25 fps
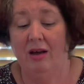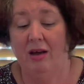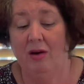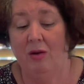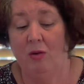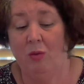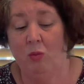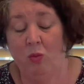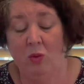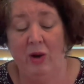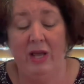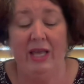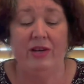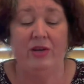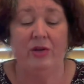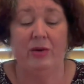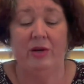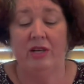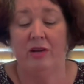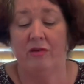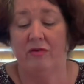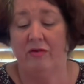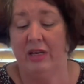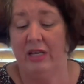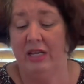we're doing
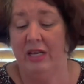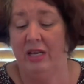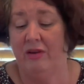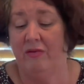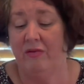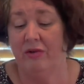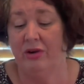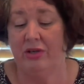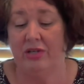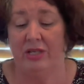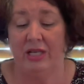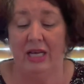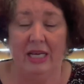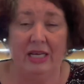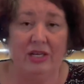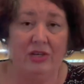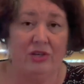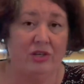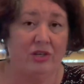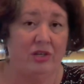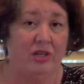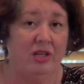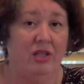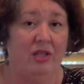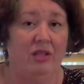a reading
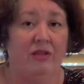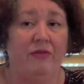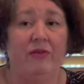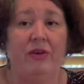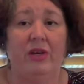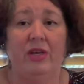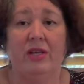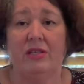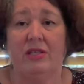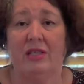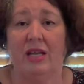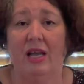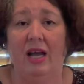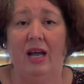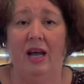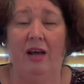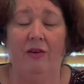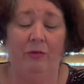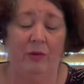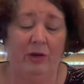rotation in the first half,